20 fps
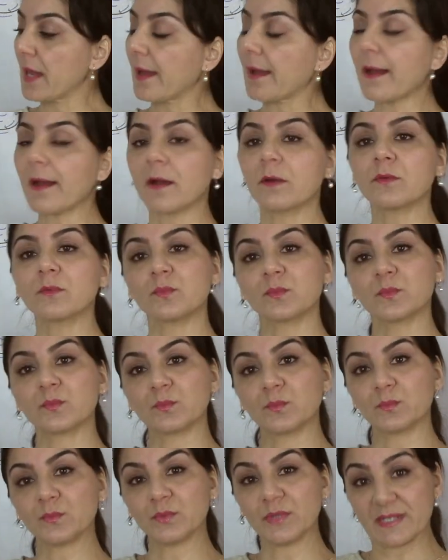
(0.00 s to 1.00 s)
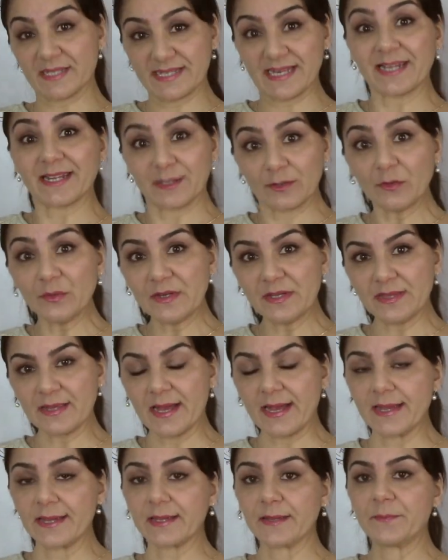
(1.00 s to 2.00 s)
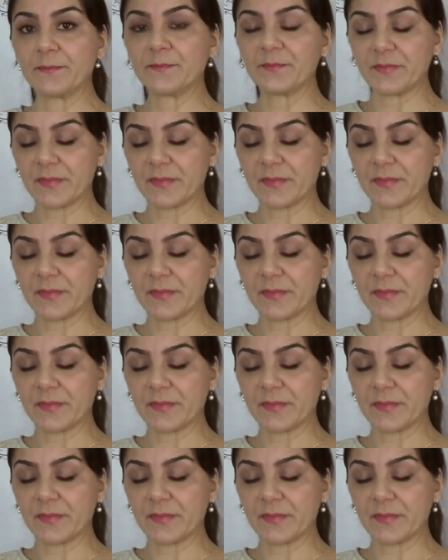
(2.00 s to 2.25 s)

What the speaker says: how does that look like?